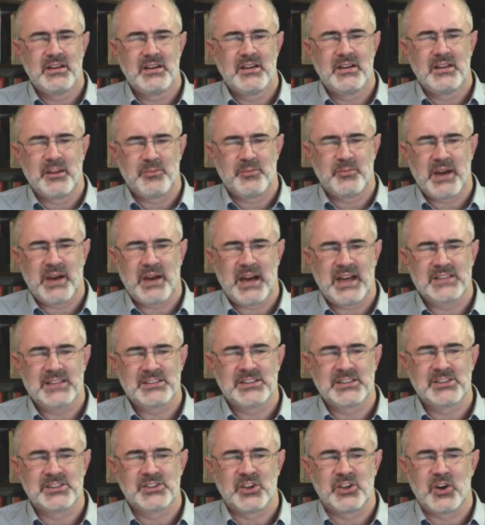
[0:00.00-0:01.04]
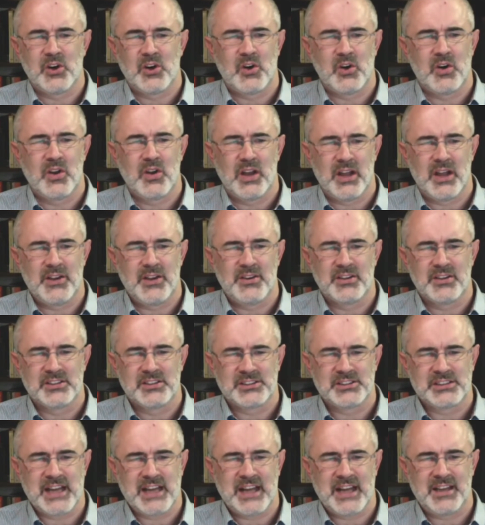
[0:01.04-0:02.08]
that passes all
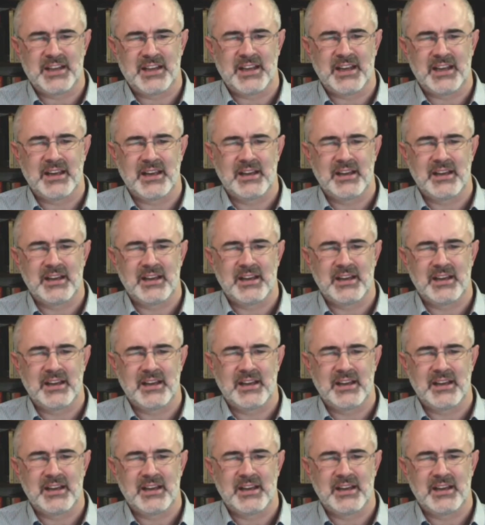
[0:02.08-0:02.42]
understanding.